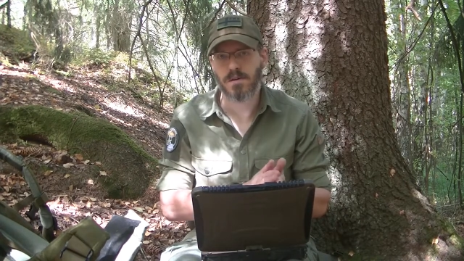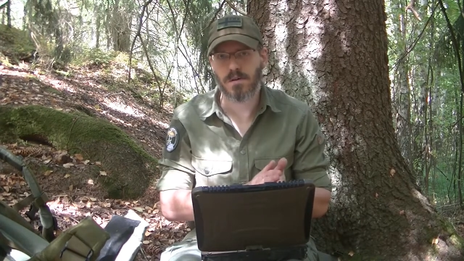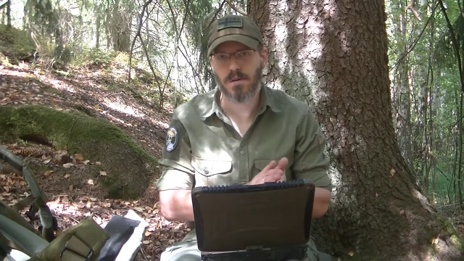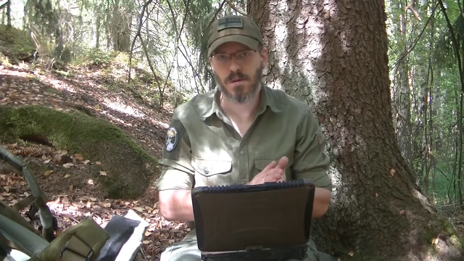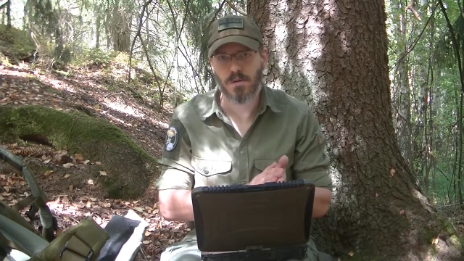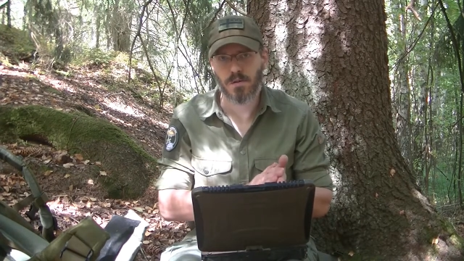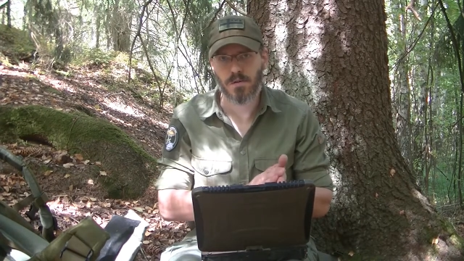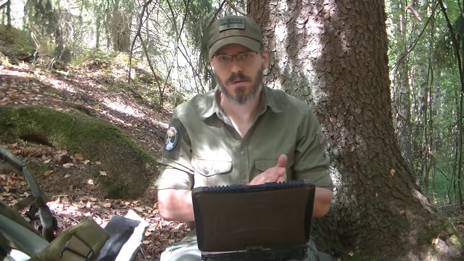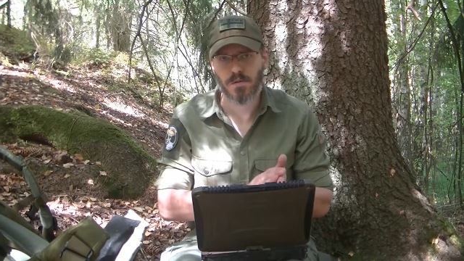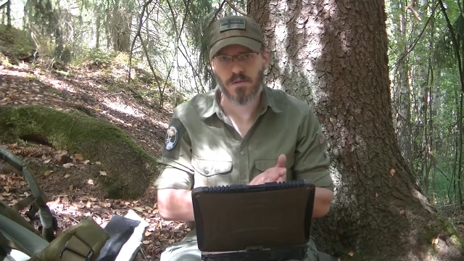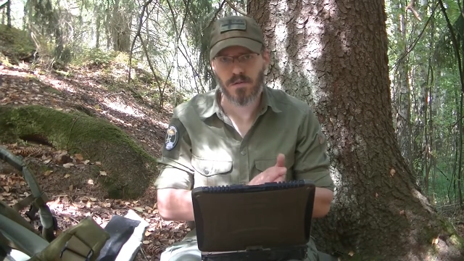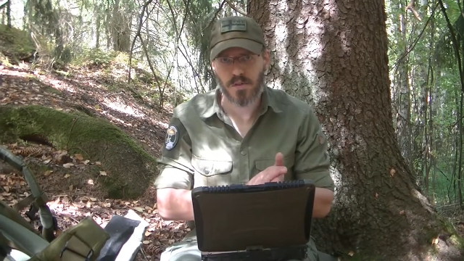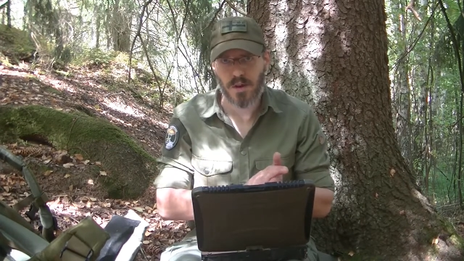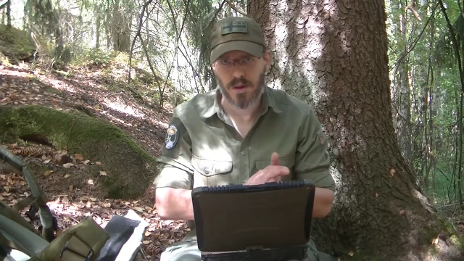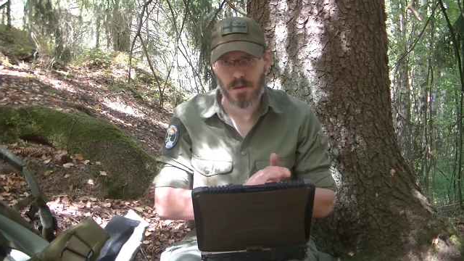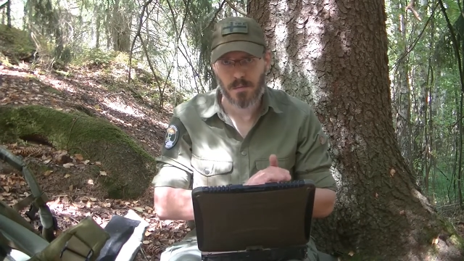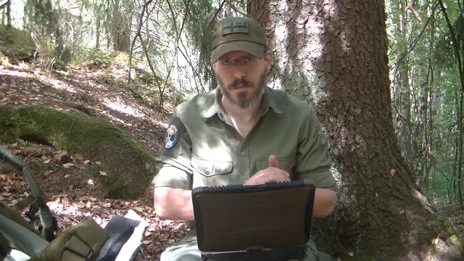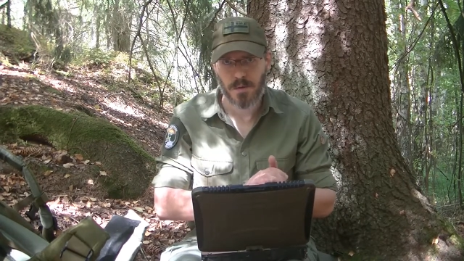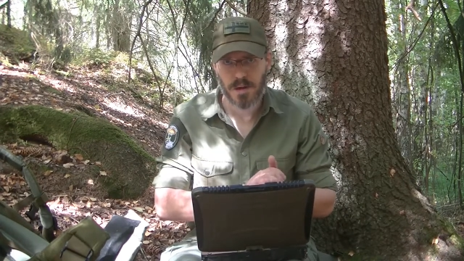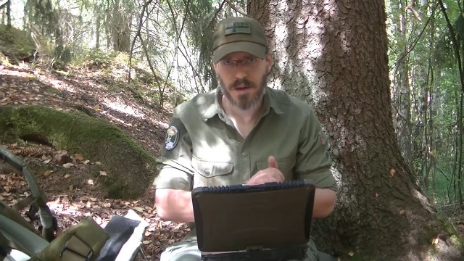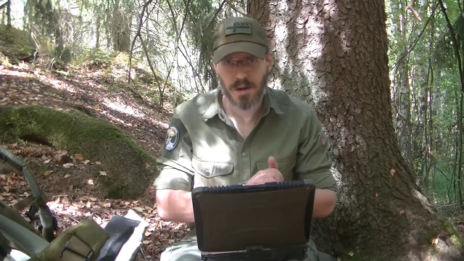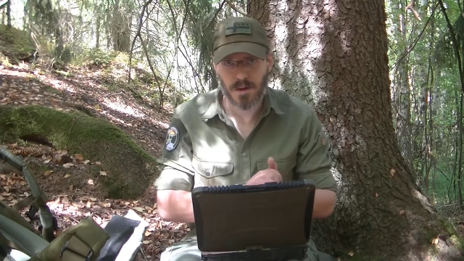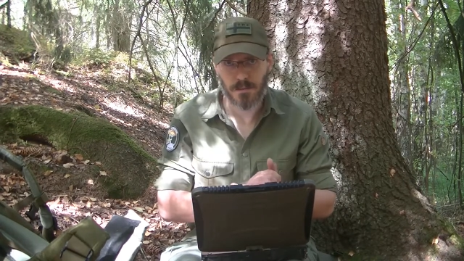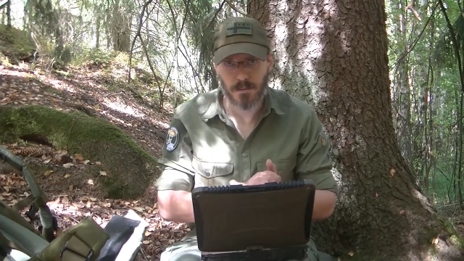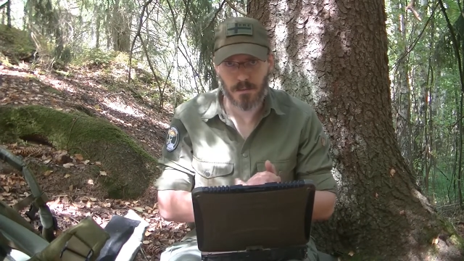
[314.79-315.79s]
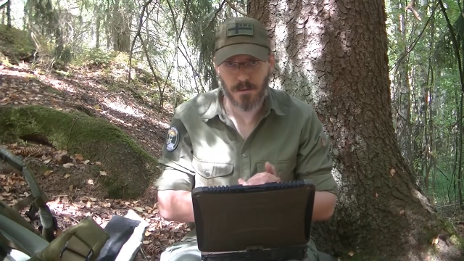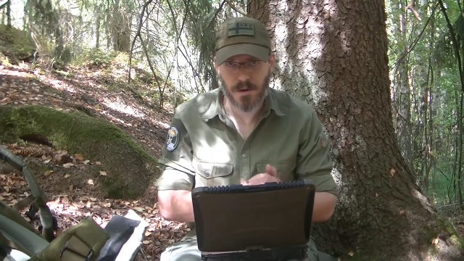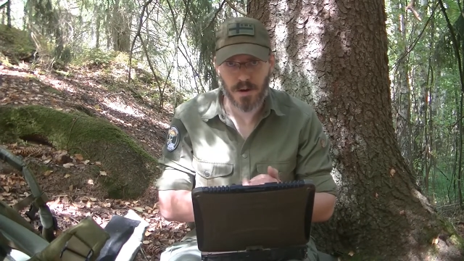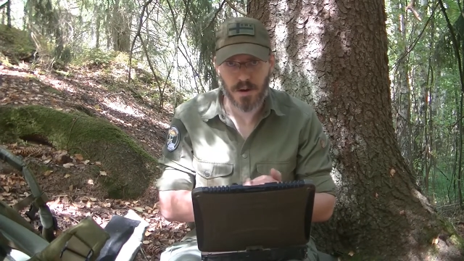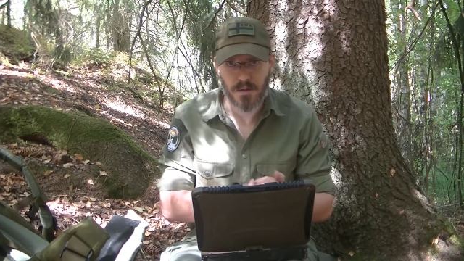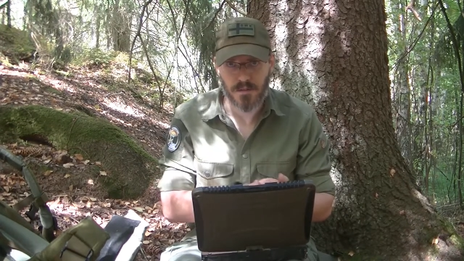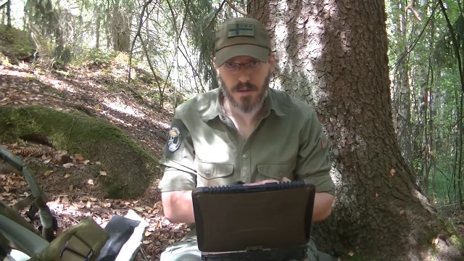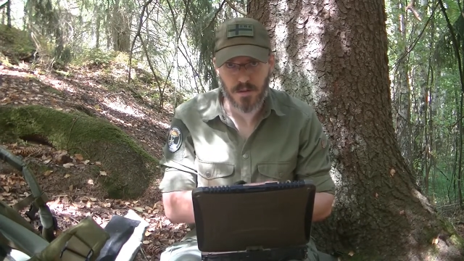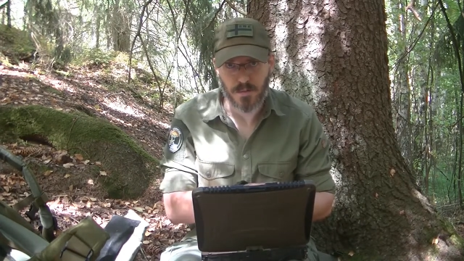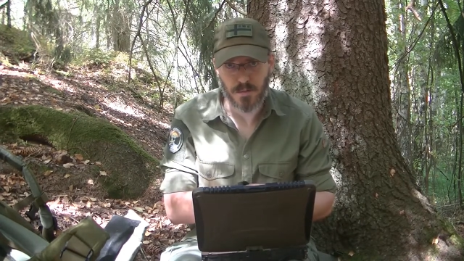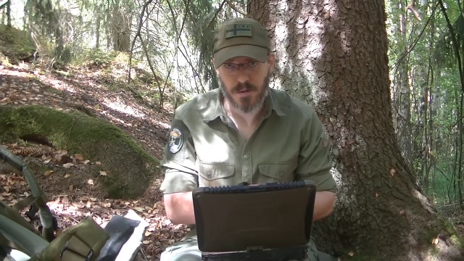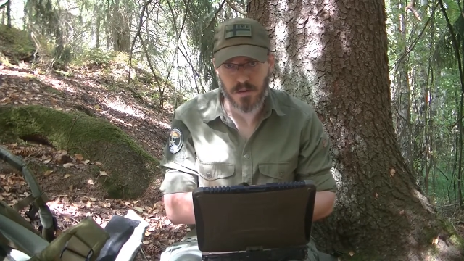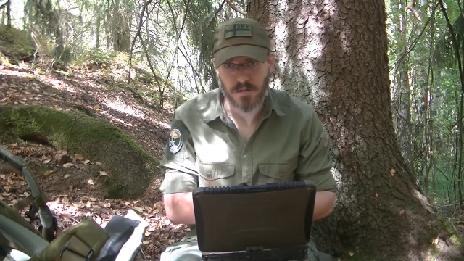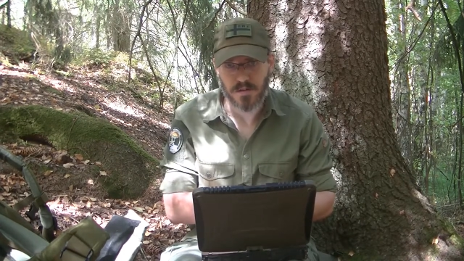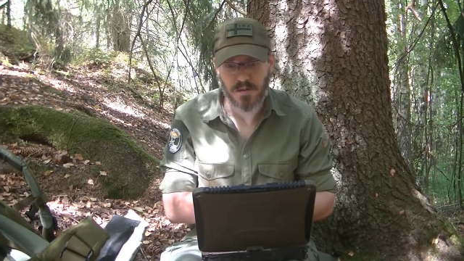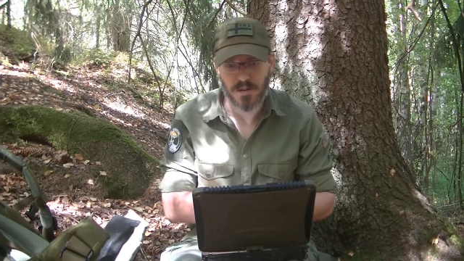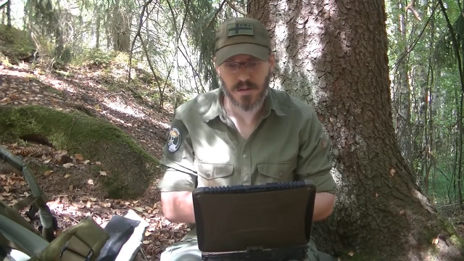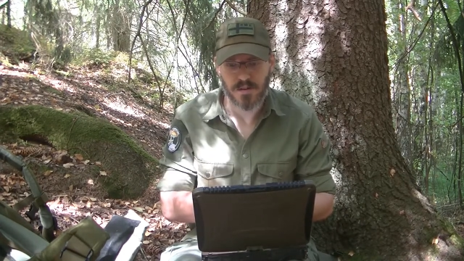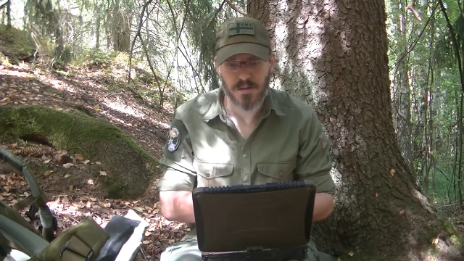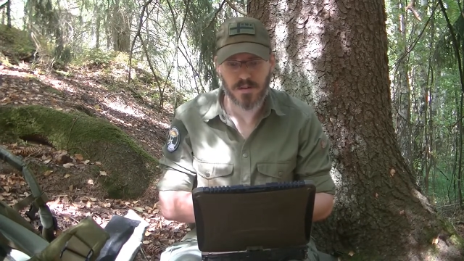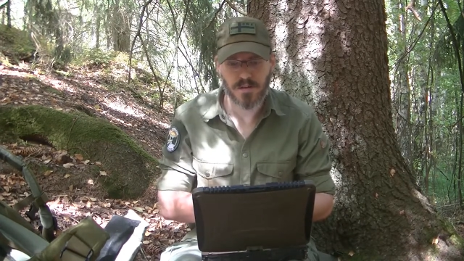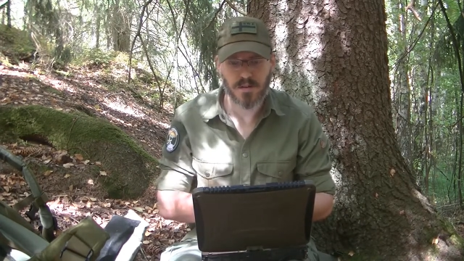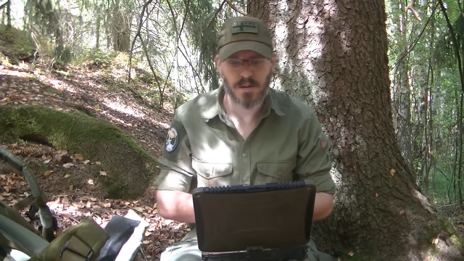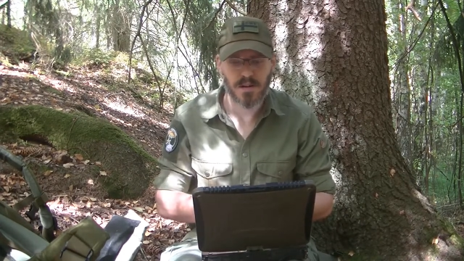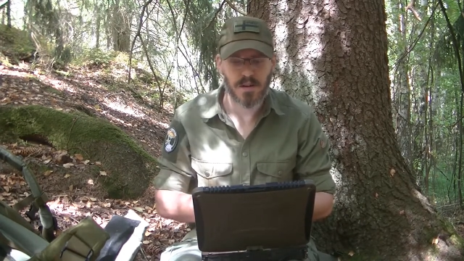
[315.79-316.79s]
or send me a private
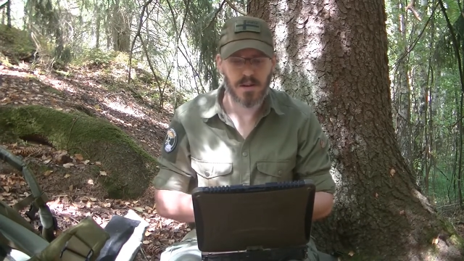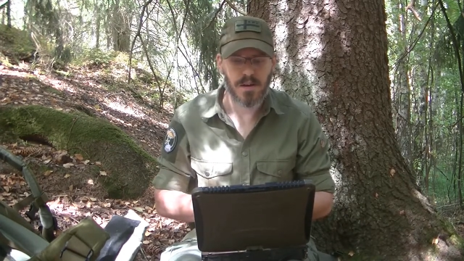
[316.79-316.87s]
message.